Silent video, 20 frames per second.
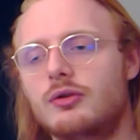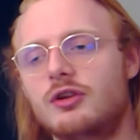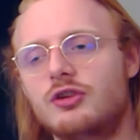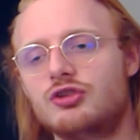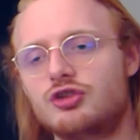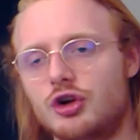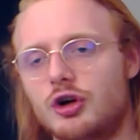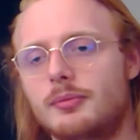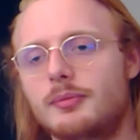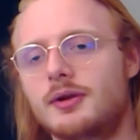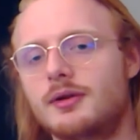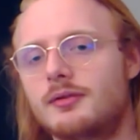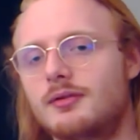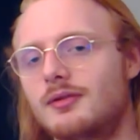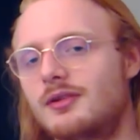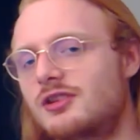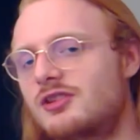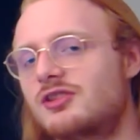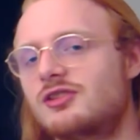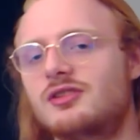in German.
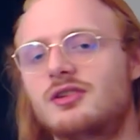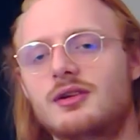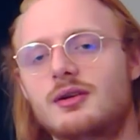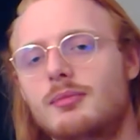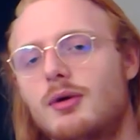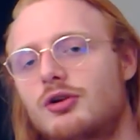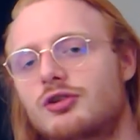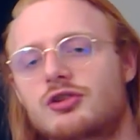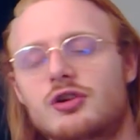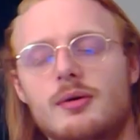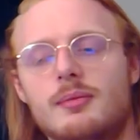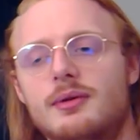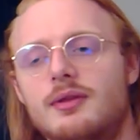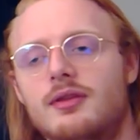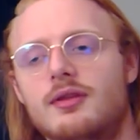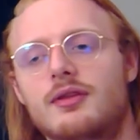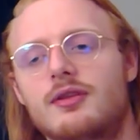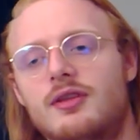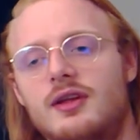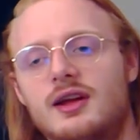This is the most
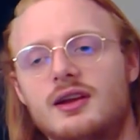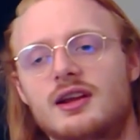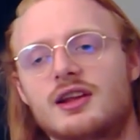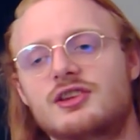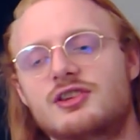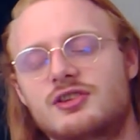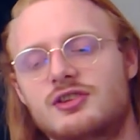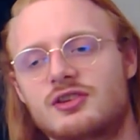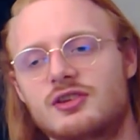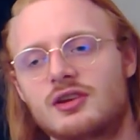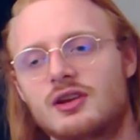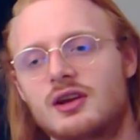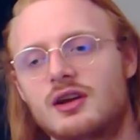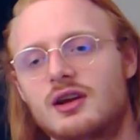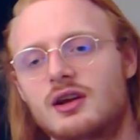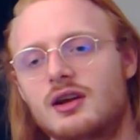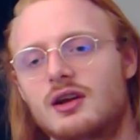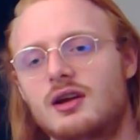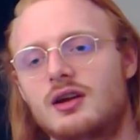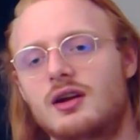common thing that's
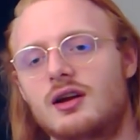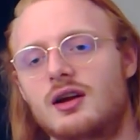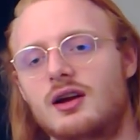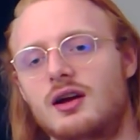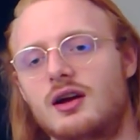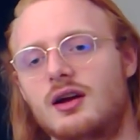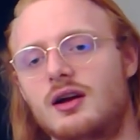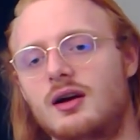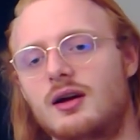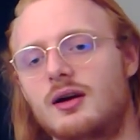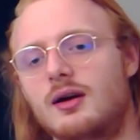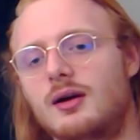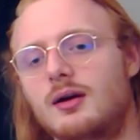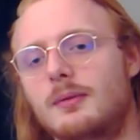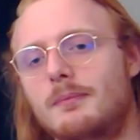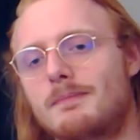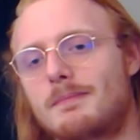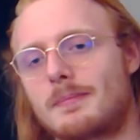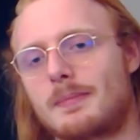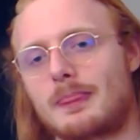
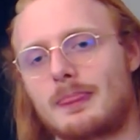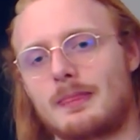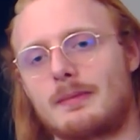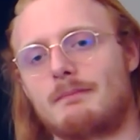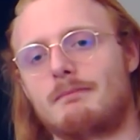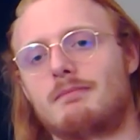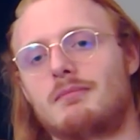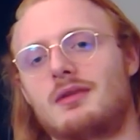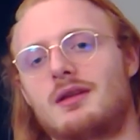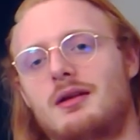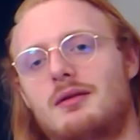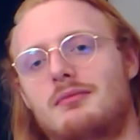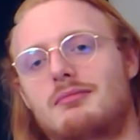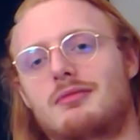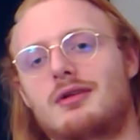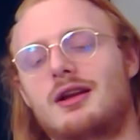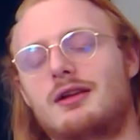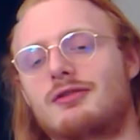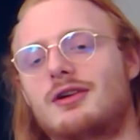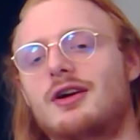
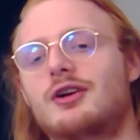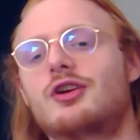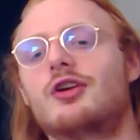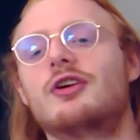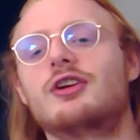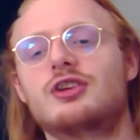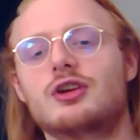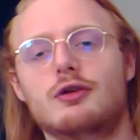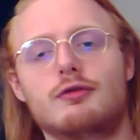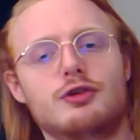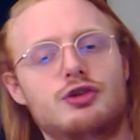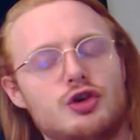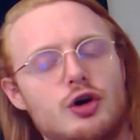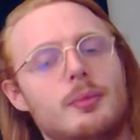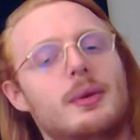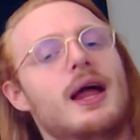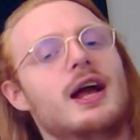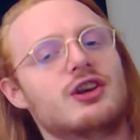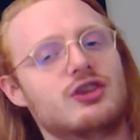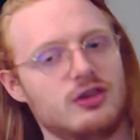kind of characteristic of a
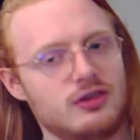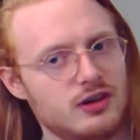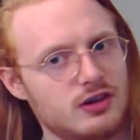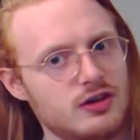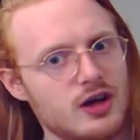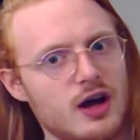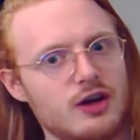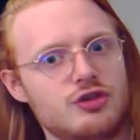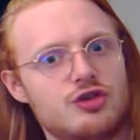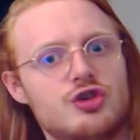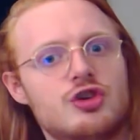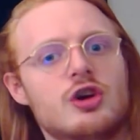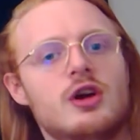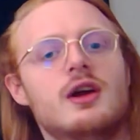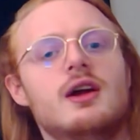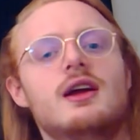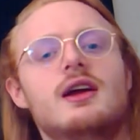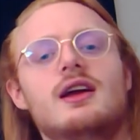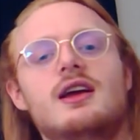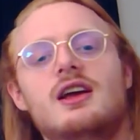German accent in Dutch,
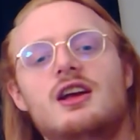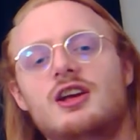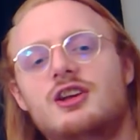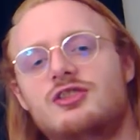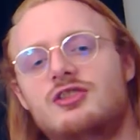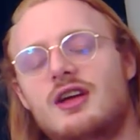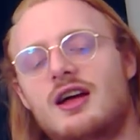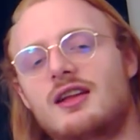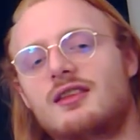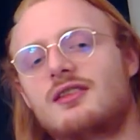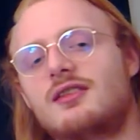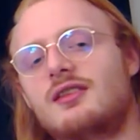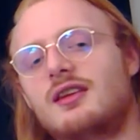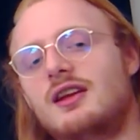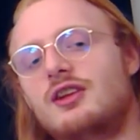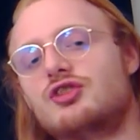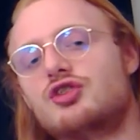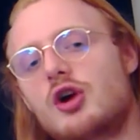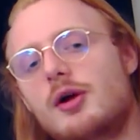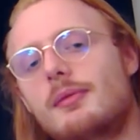is that
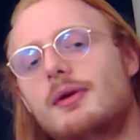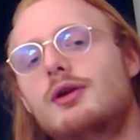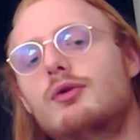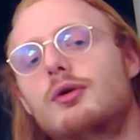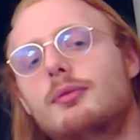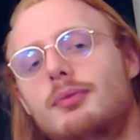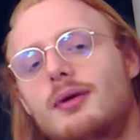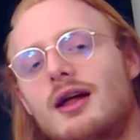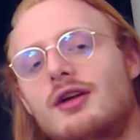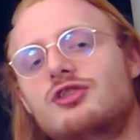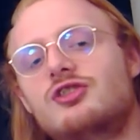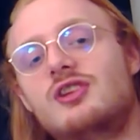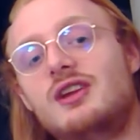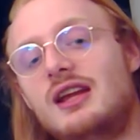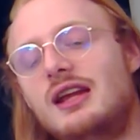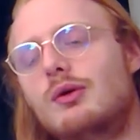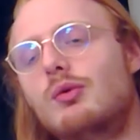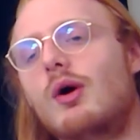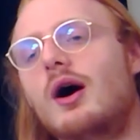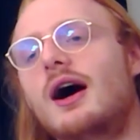in German you would pronounce the
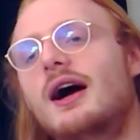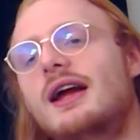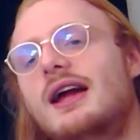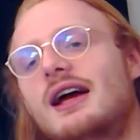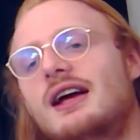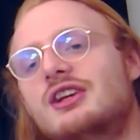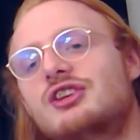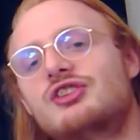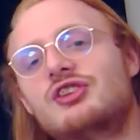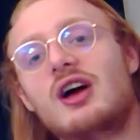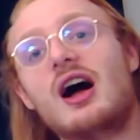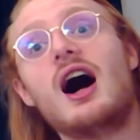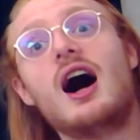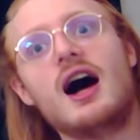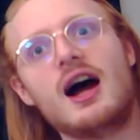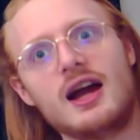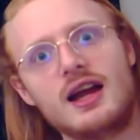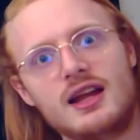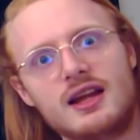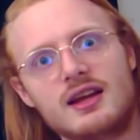EY as
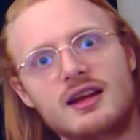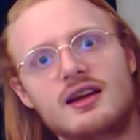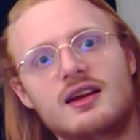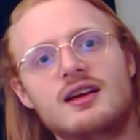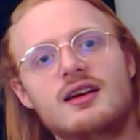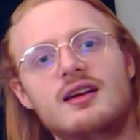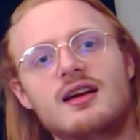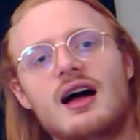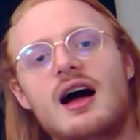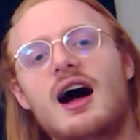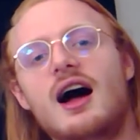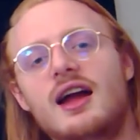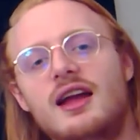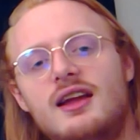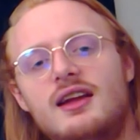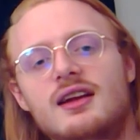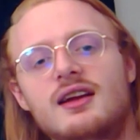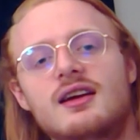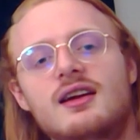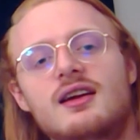I.
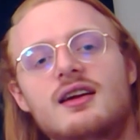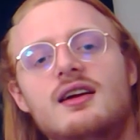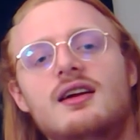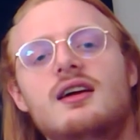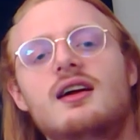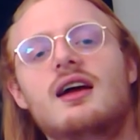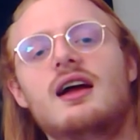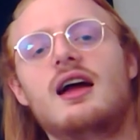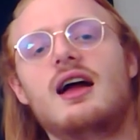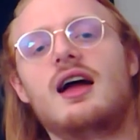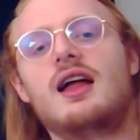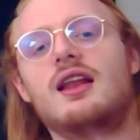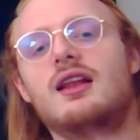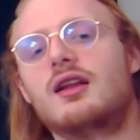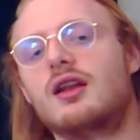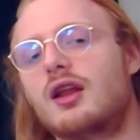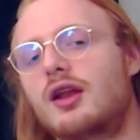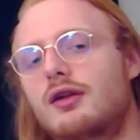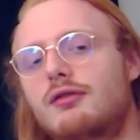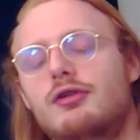And a
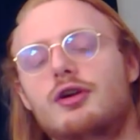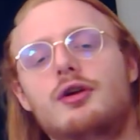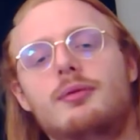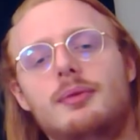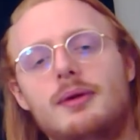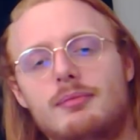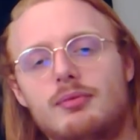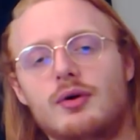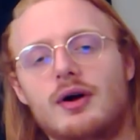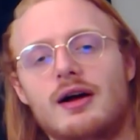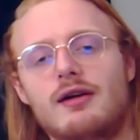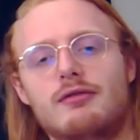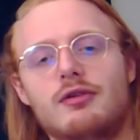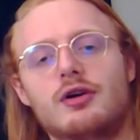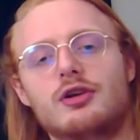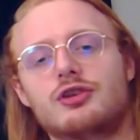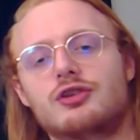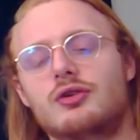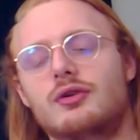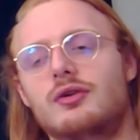lot of other people have
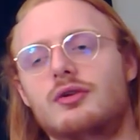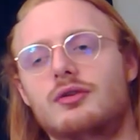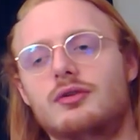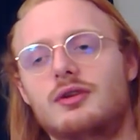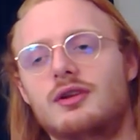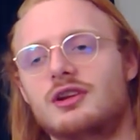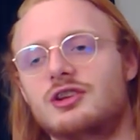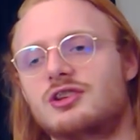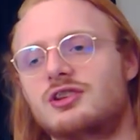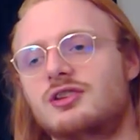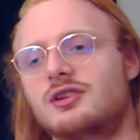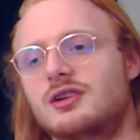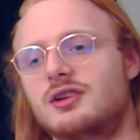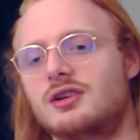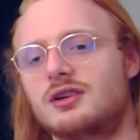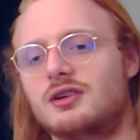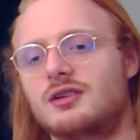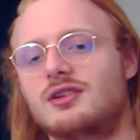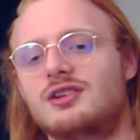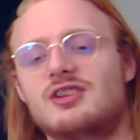also this
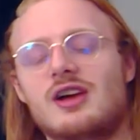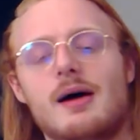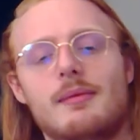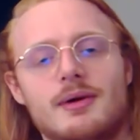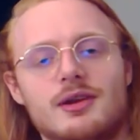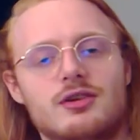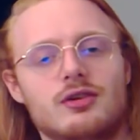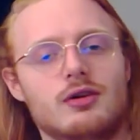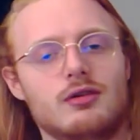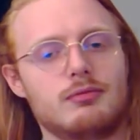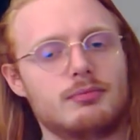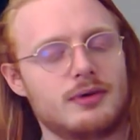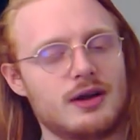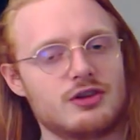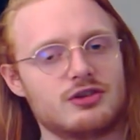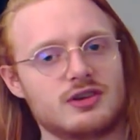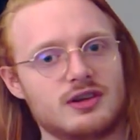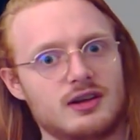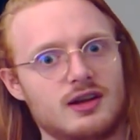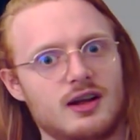habit of
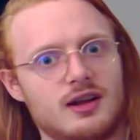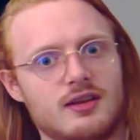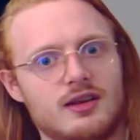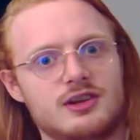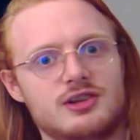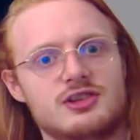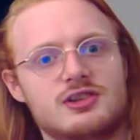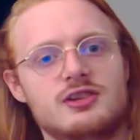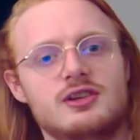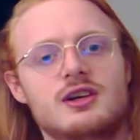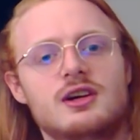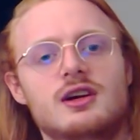pronouncing it like this.